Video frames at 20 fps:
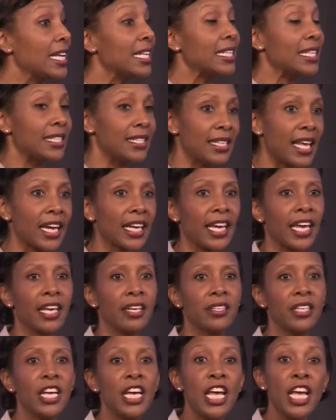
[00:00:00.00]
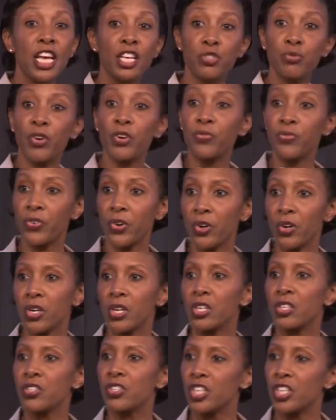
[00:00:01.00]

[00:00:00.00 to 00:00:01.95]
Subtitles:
The second is referrals